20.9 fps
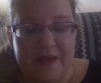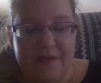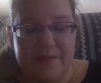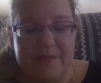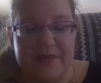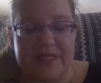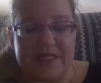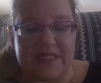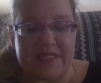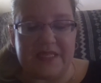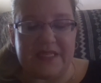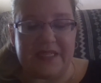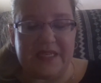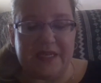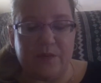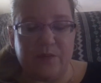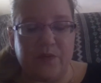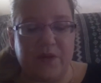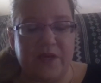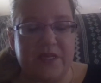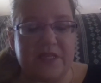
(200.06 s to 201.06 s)
Miss
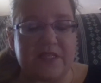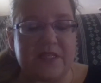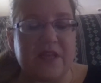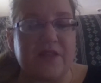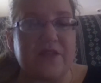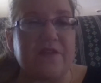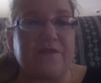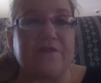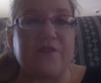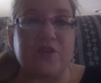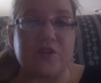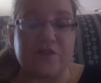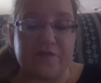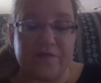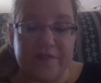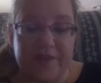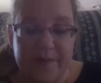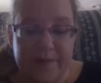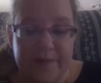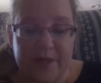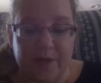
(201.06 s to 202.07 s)
Lee was the first
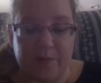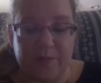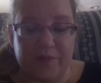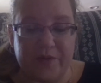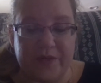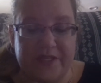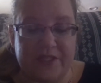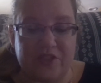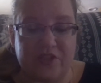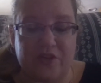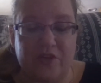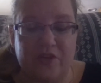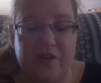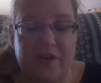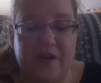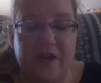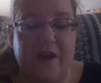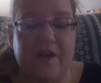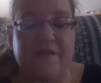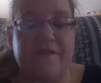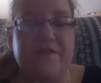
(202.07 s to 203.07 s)
female preacher
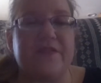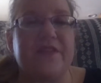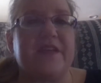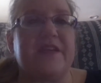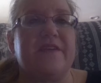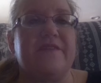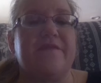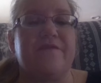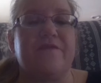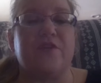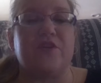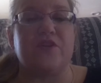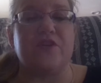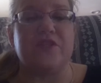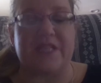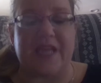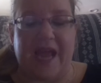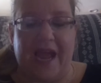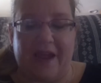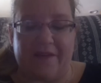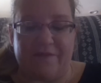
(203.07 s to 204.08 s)
of the
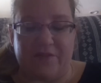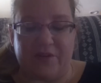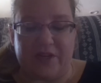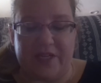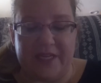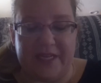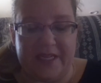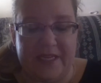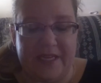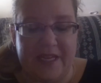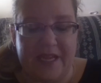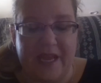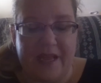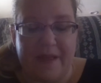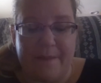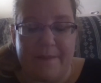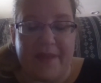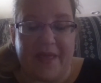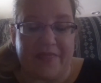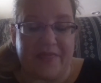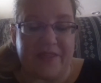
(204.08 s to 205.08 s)
First African
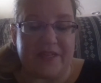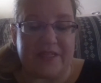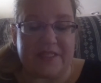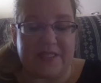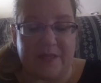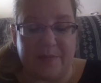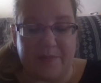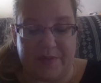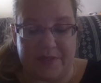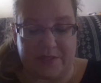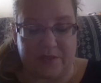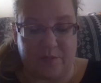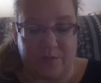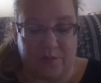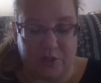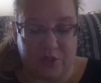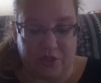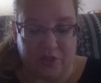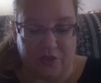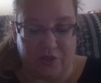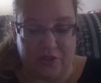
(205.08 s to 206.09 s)
Methodist
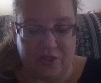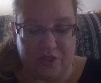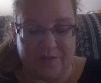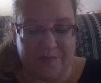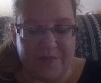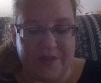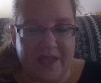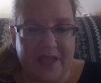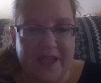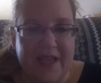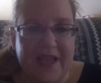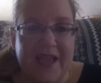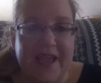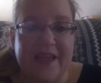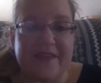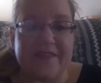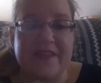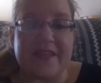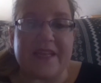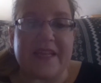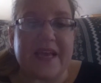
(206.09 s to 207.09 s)
Episcopal Church.
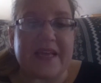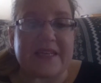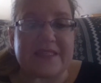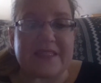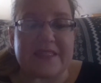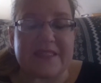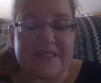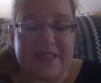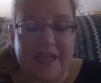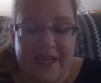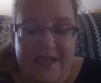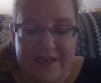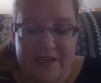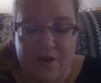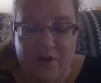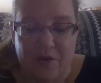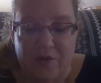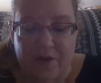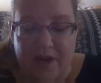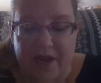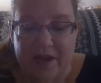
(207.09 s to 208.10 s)
And then as a side
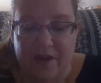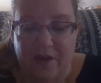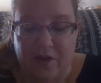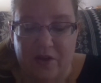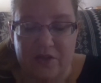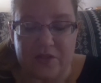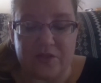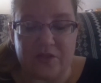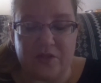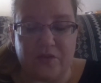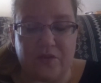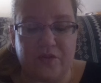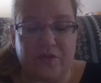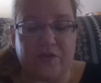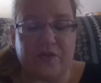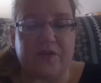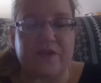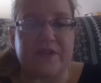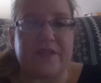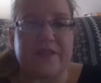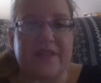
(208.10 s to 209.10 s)
note, I also
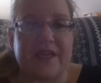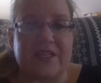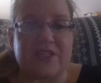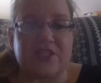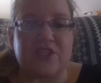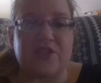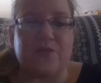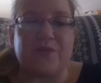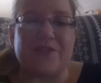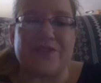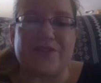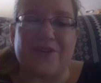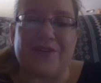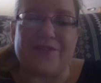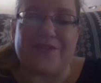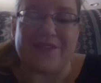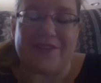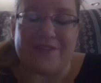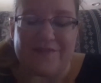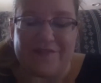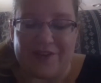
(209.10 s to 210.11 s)
learned that she was
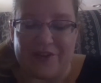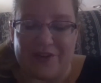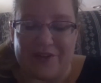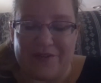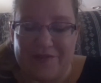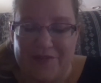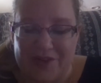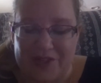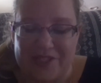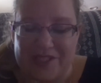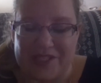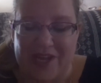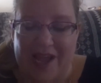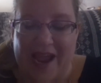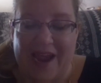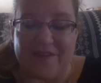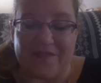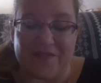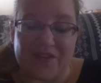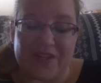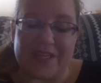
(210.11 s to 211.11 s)
the very first
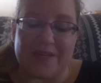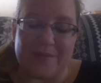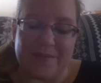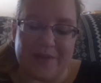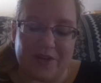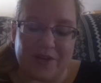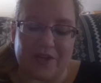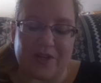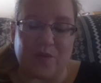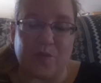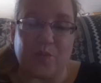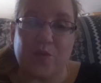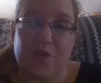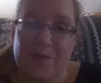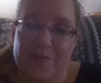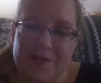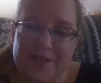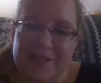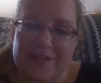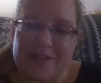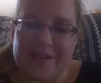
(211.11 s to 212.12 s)
African American
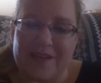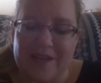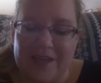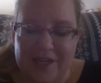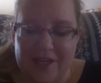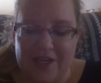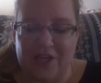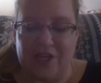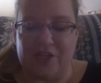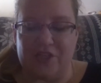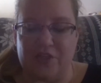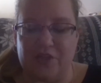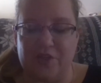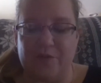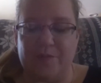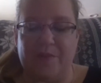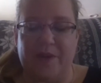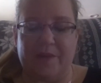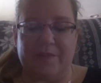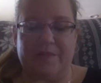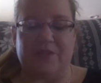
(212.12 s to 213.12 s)
woman to
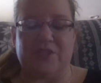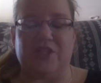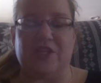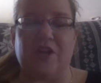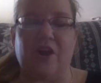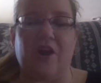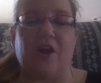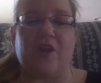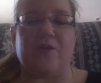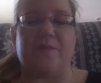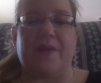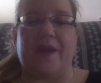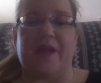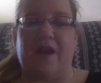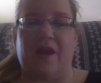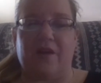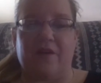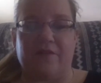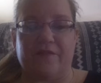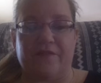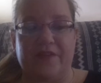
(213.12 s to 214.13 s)
publish an
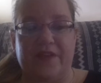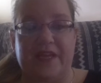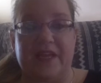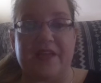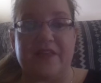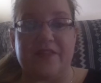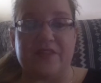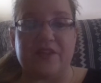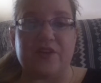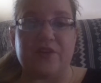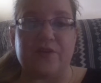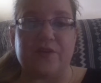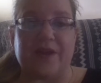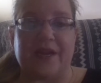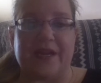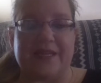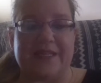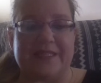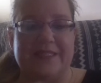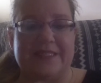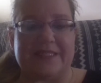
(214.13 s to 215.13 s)
autobiography in the
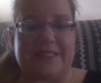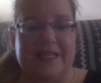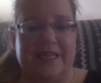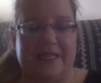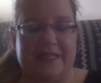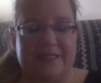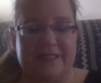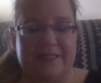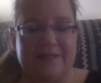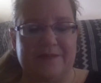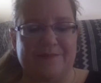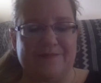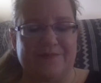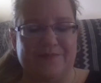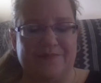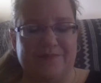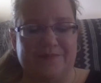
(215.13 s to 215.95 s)
United States.